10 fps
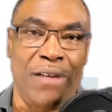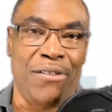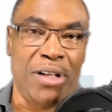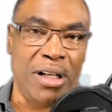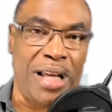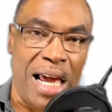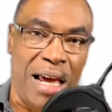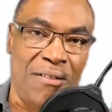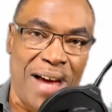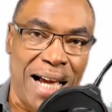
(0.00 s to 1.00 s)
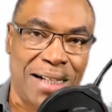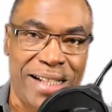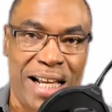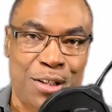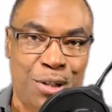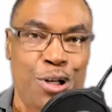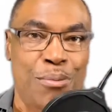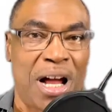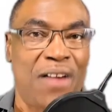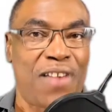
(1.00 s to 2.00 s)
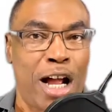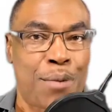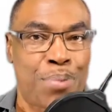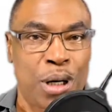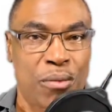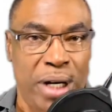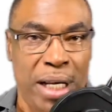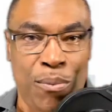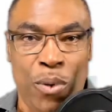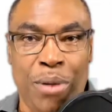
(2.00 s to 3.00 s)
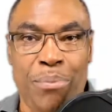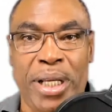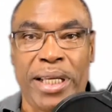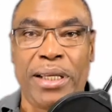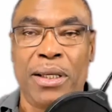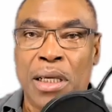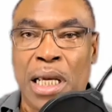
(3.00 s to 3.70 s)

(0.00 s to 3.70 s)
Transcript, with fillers: if you didn't have access to my fire program would be,